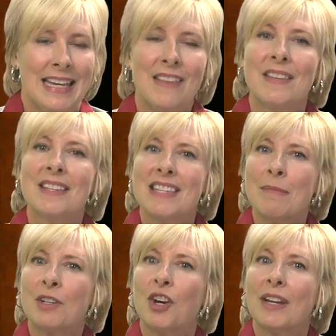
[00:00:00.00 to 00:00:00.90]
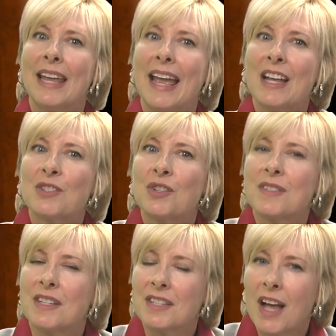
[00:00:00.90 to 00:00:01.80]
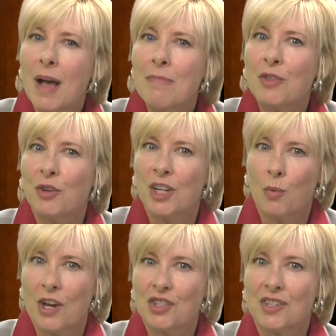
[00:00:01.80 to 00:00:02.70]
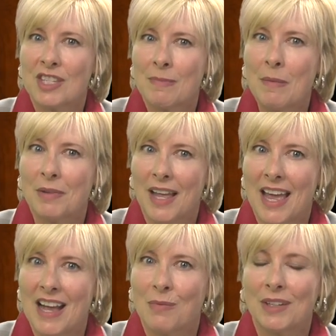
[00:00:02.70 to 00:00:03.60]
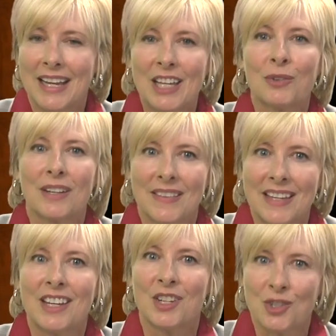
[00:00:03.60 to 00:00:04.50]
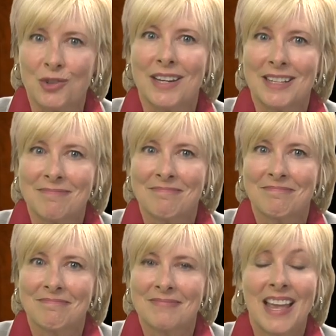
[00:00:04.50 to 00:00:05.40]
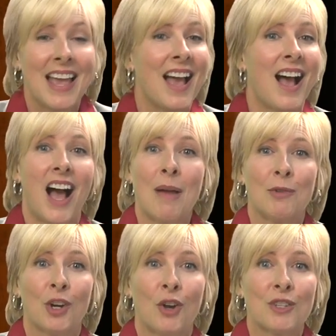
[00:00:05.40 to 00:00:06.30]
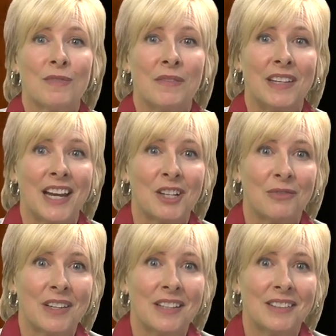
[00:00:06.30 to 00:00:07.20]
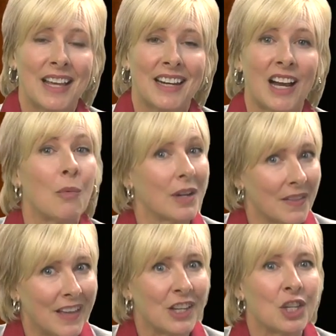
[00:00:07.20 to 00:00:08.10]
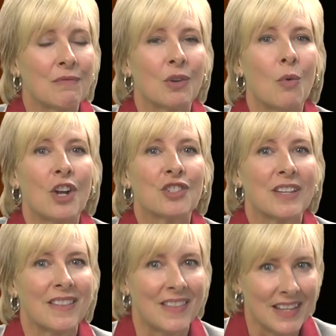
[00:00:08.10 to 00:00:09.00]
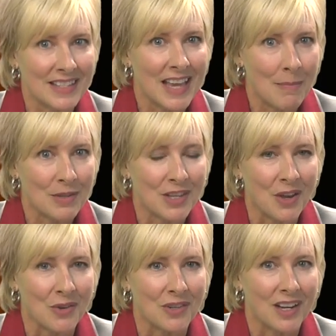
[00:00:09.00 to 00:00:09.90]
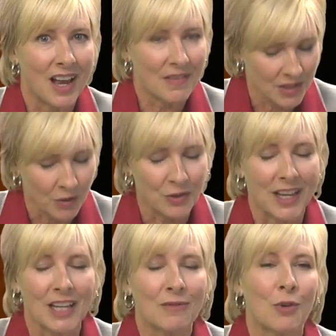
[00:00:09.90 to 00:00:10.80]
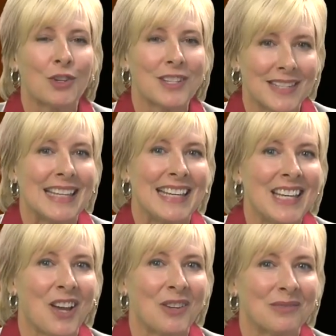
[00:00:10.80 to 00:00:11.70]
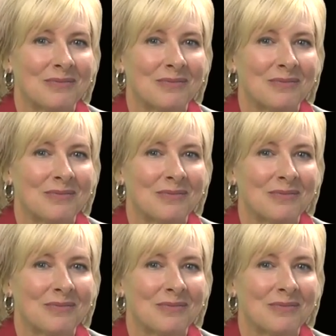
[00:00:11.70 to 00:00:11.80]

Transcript: In this seminar, he answers the top 30 questions people have when entering the industry. I'm your host, Vivian Ecclefield, and I want to thank you for watching this episode of Southern California CEO.